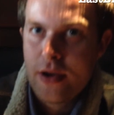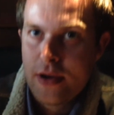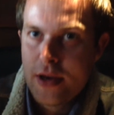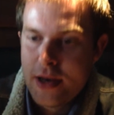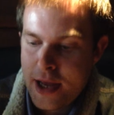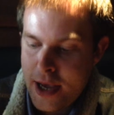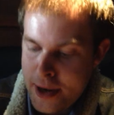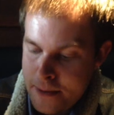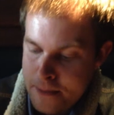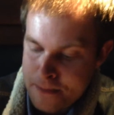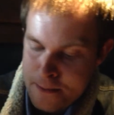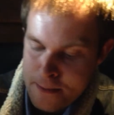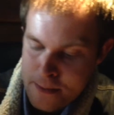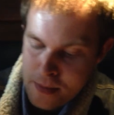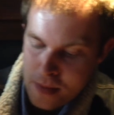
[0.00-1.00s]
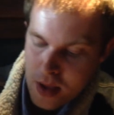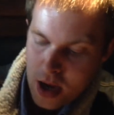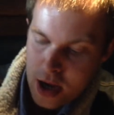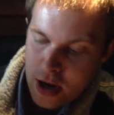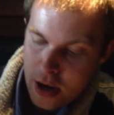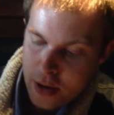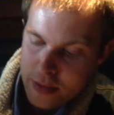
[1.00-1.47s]
good indeed
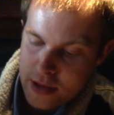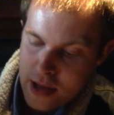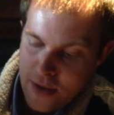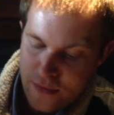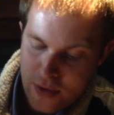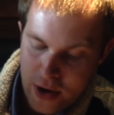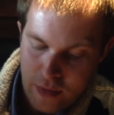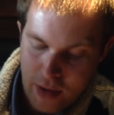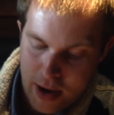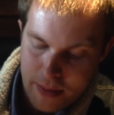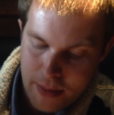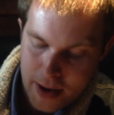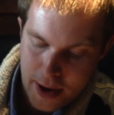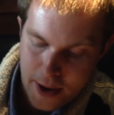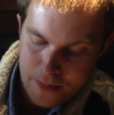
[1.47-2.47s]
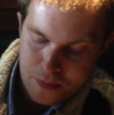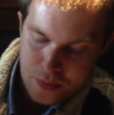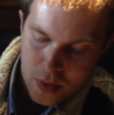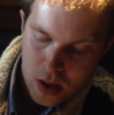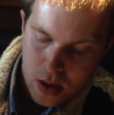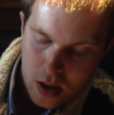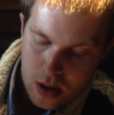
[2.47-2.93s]
and I would definitely recommend it,
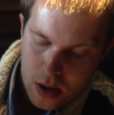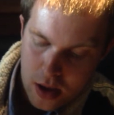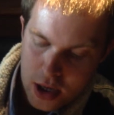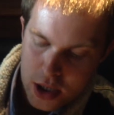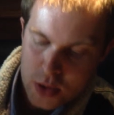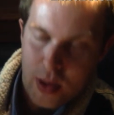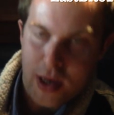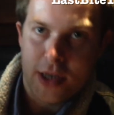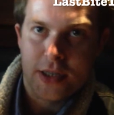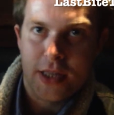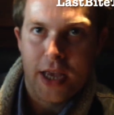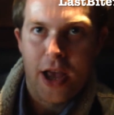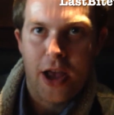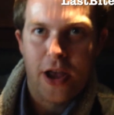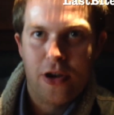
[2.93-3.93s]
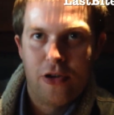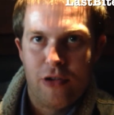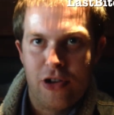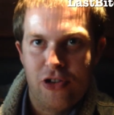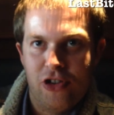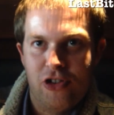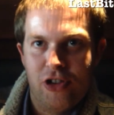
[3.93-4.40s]
as well as the uh,
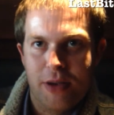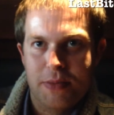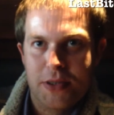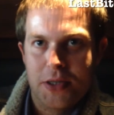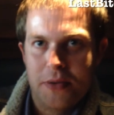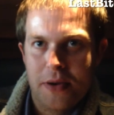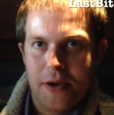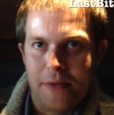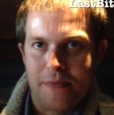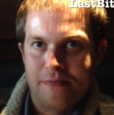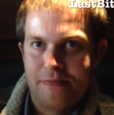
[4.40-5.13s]
crunchy chips as well.